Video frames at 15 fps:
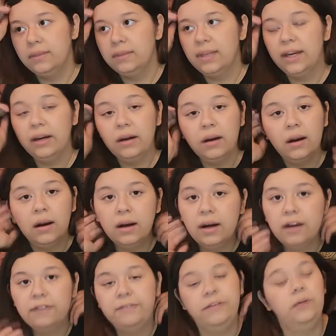there are
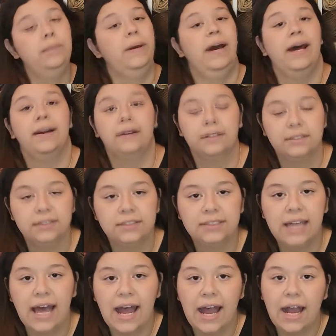a few patterns
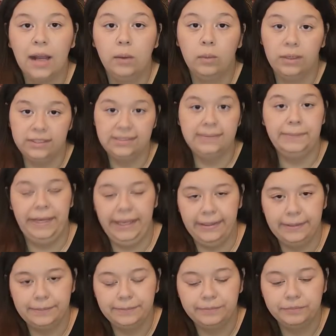that I want to make
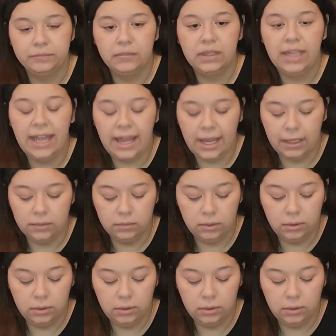that